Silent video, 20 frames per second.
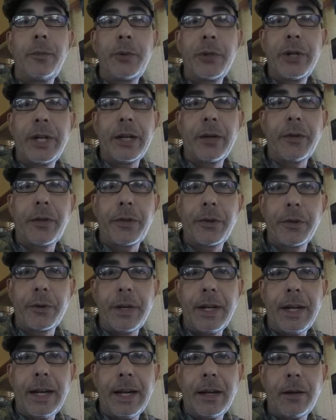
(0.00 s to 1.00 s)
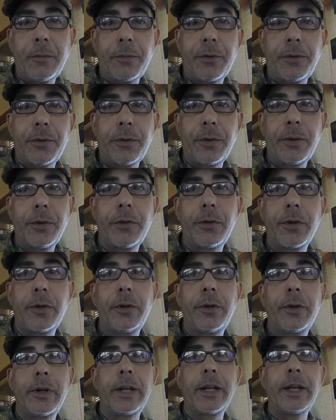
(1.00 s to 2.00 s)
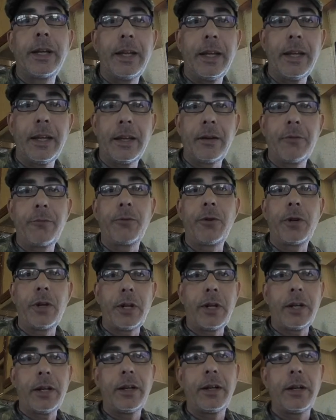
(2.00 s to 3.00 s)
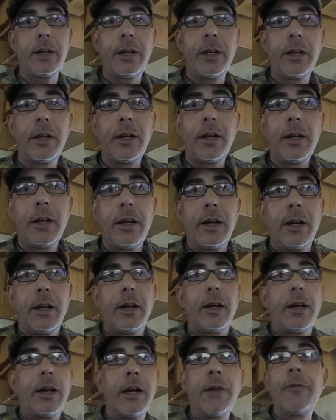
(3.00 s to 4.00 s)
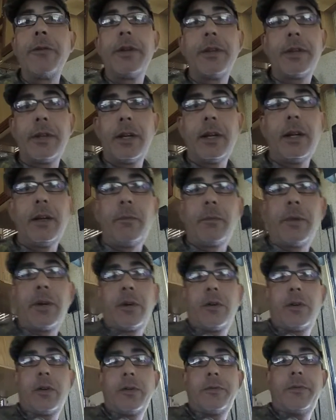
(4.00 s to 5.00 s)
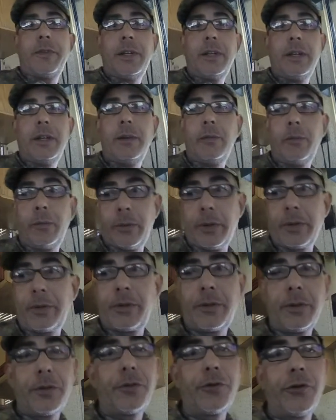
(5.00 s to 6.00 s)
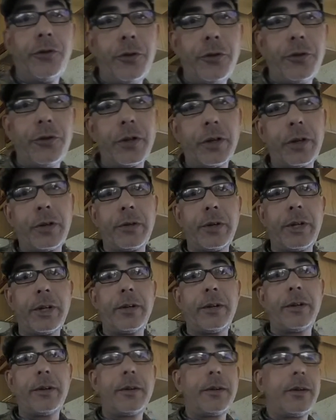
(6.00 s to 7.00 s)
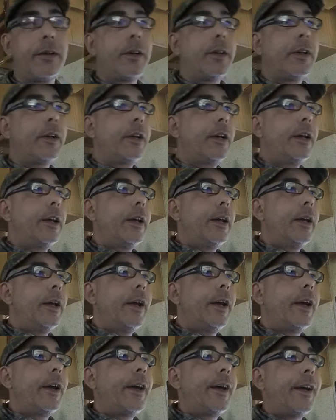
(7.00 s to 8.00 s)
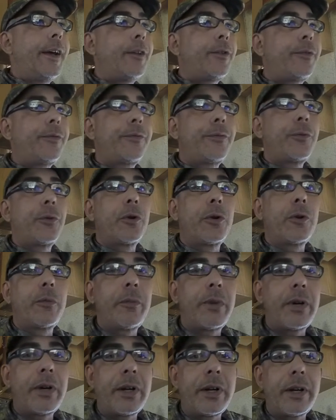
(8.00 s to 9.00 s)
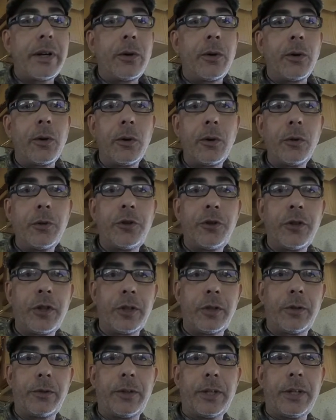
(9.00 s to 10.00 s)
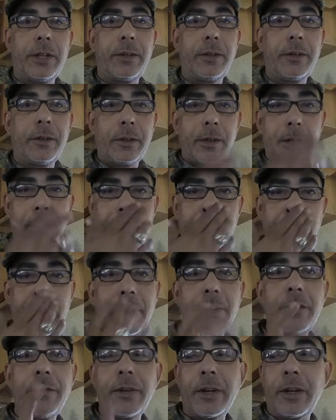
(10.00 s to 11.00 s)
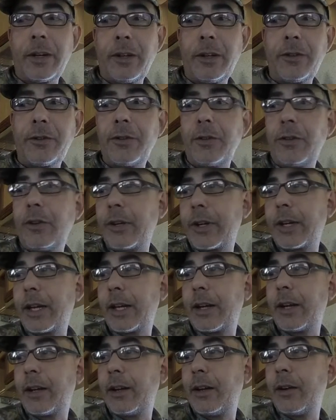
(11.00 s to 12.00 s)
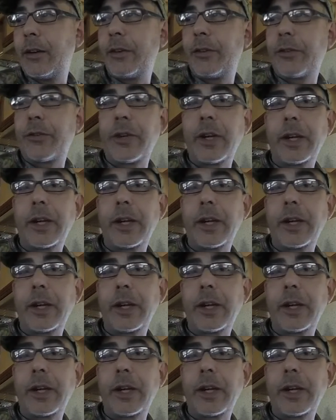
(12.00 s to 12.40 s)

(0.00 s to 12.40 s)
put out 30 amps, so I can run everything in my RV with this new generator. As for my old generator, and I'll let you look at it here in a